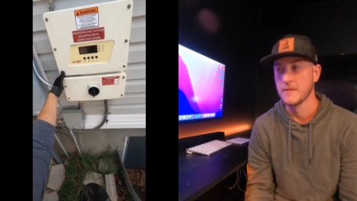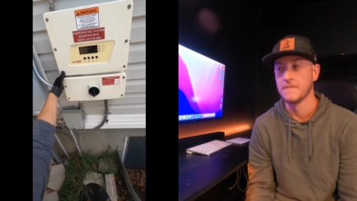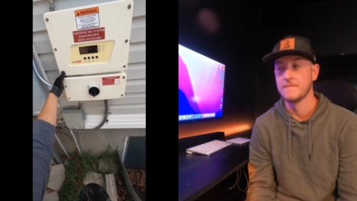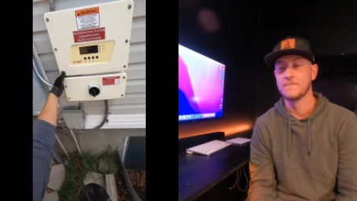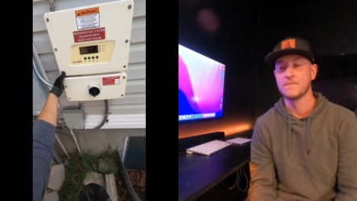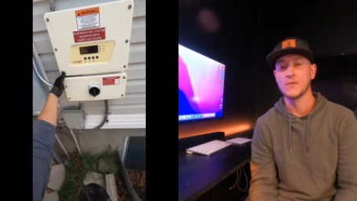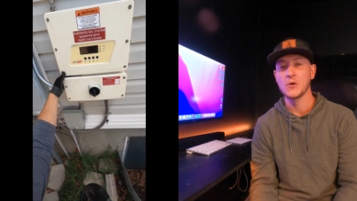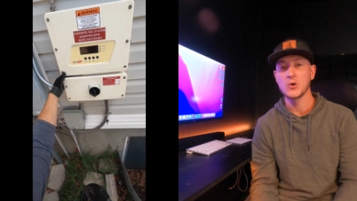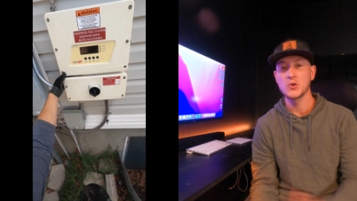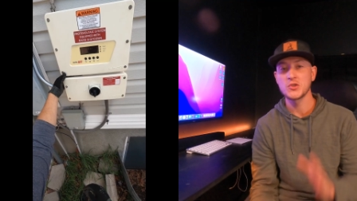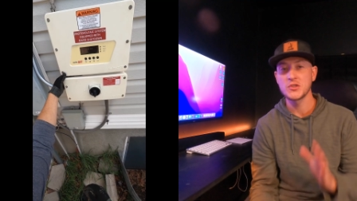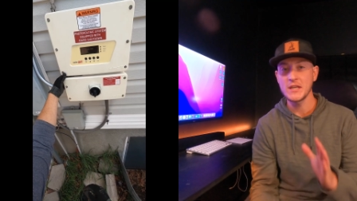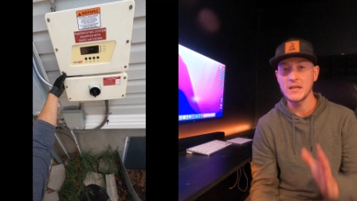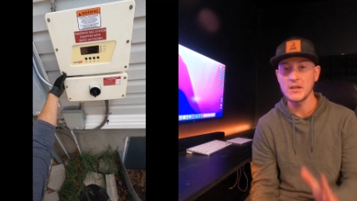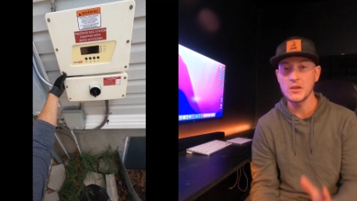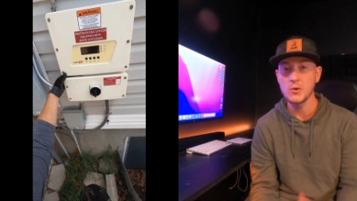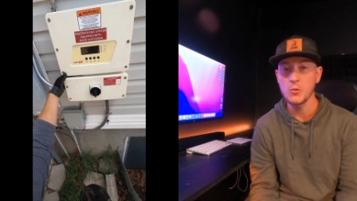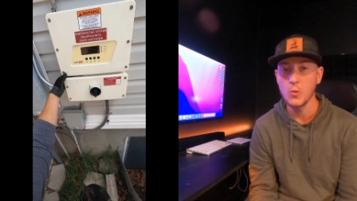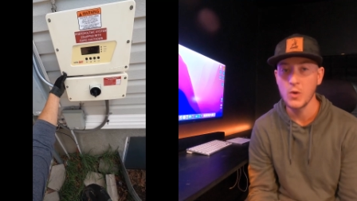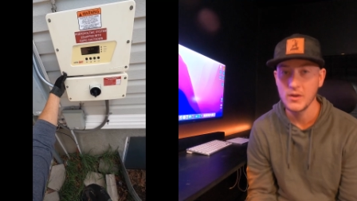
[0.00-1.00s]
The first thing
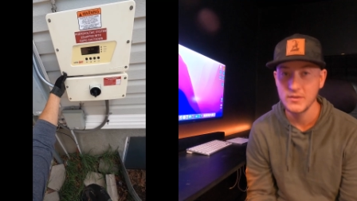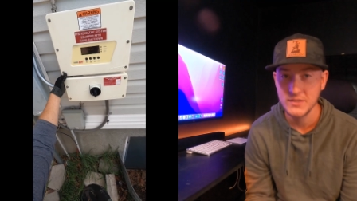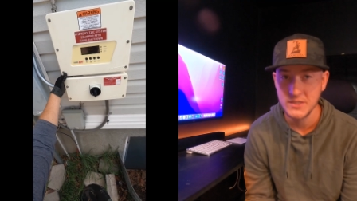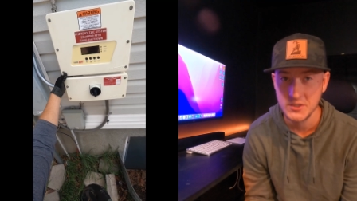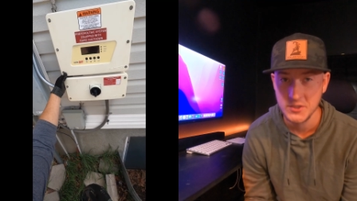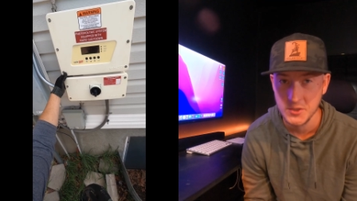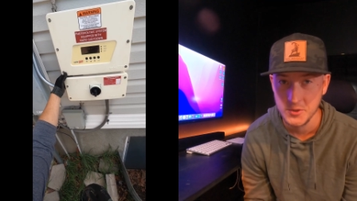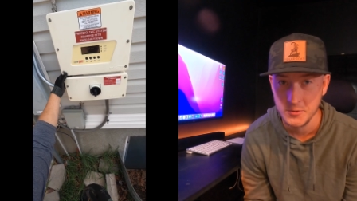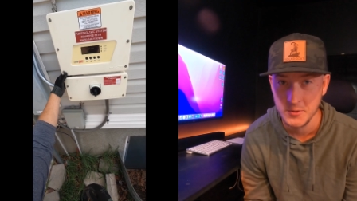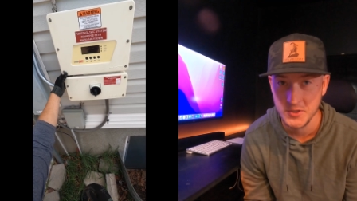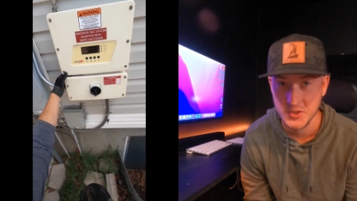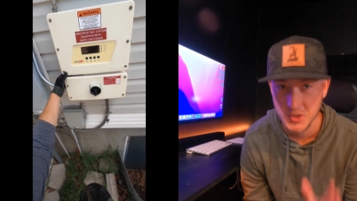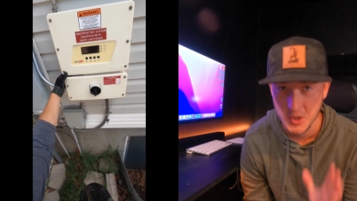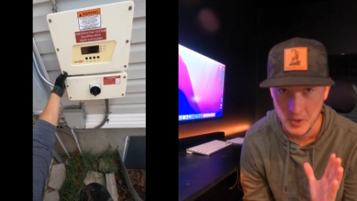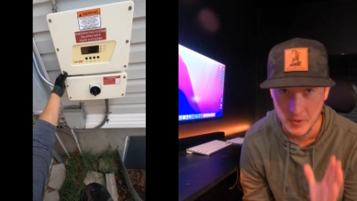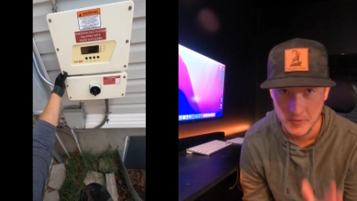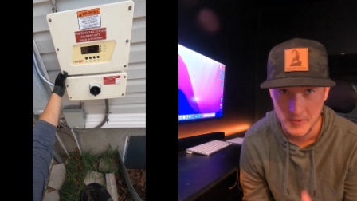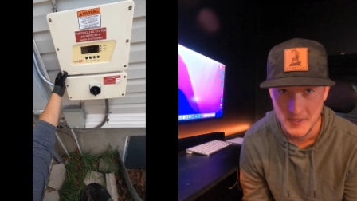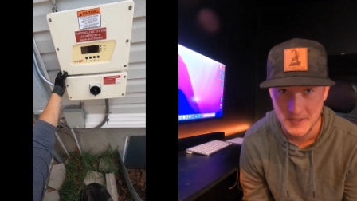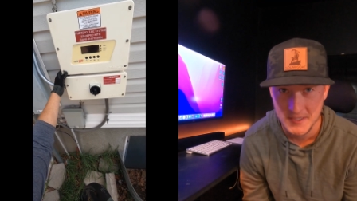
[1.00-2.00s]
you want to do is
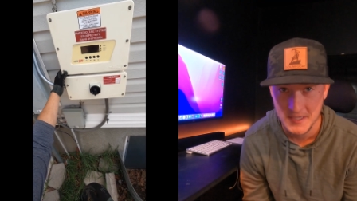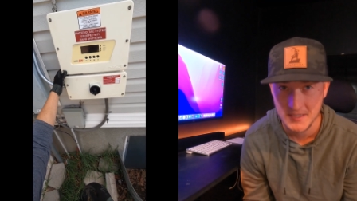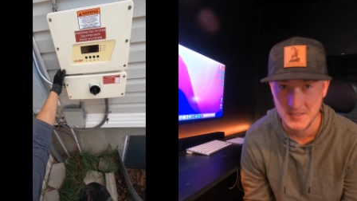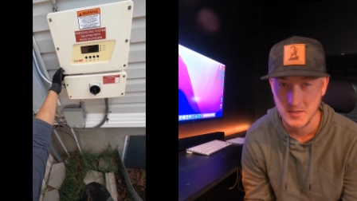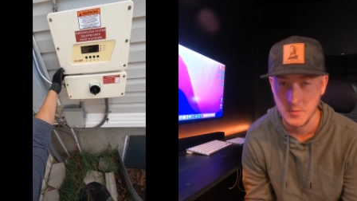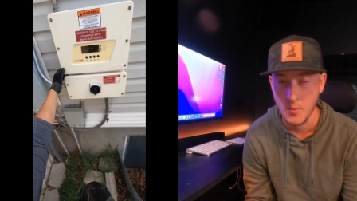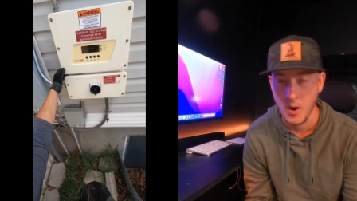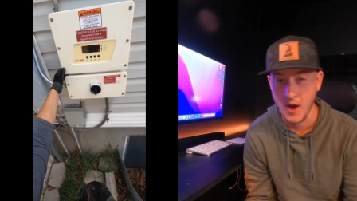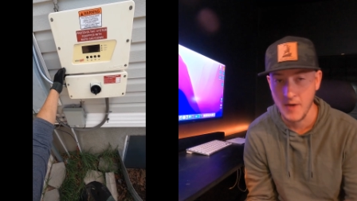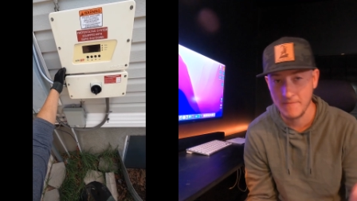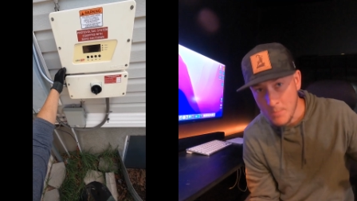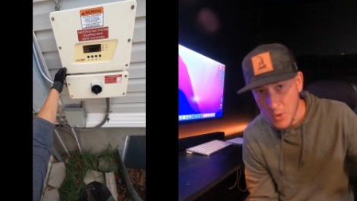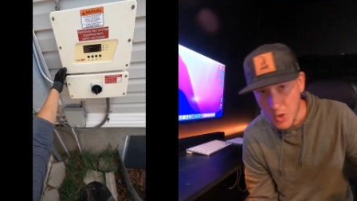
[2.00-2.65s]
turn the system off.